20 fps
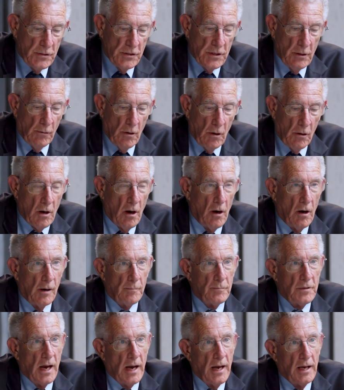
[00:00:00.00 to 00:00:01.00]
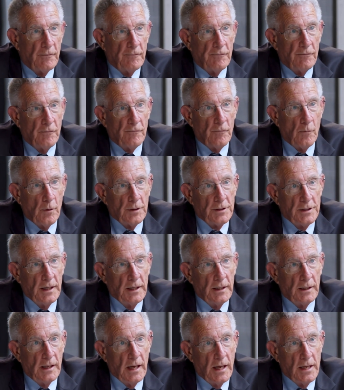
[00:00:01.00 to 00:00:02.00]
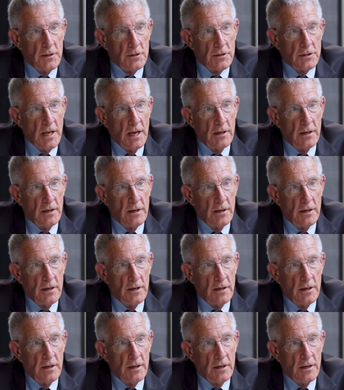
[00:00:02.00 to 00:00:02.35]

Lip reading: zero-carb diet for 14 days,